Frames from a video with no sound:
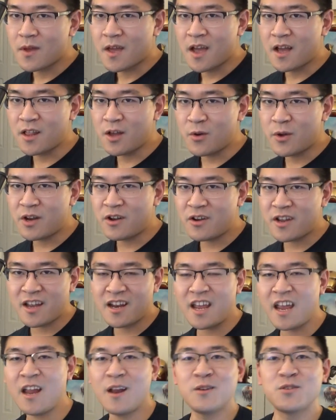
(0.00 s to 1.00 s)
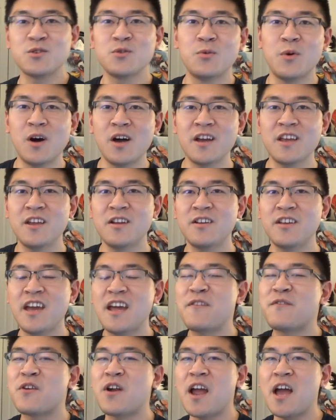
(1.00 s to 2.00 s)
Hello Internet, Andrew Huang here
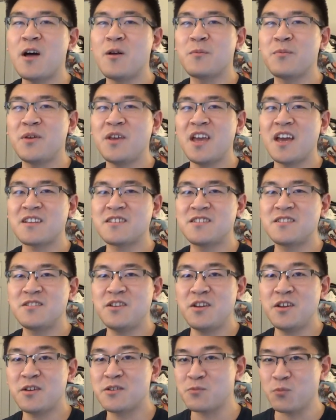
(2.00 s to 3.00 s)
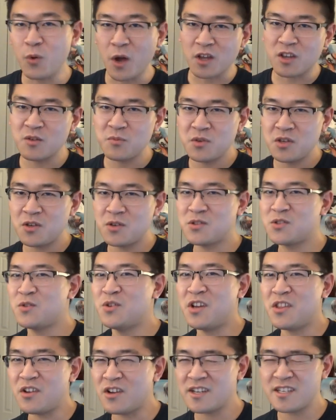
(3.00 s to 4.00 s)
again for LPX Studios, welcoming you to
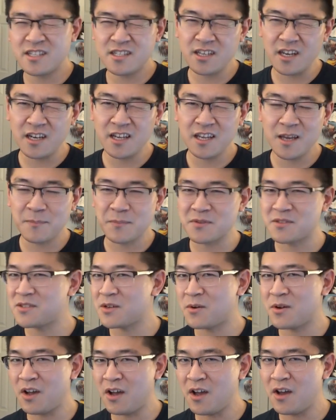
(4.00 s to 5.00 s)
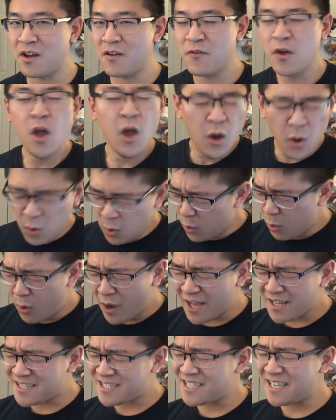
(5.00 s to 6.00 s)
another exciting episode of
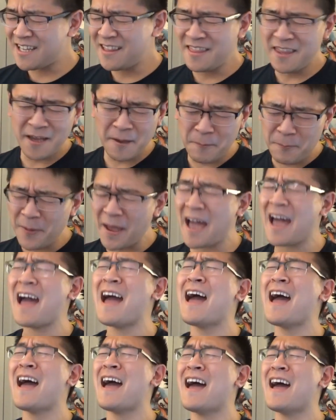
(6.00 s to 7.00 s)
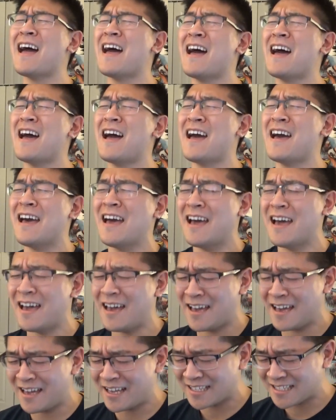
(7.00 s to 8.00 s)
What's in the
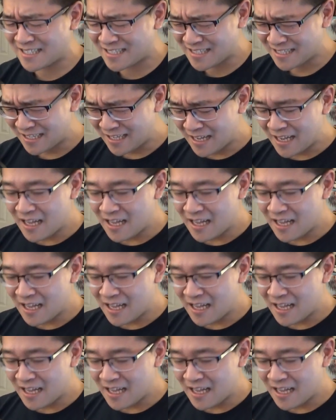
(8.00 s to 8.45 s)
Box?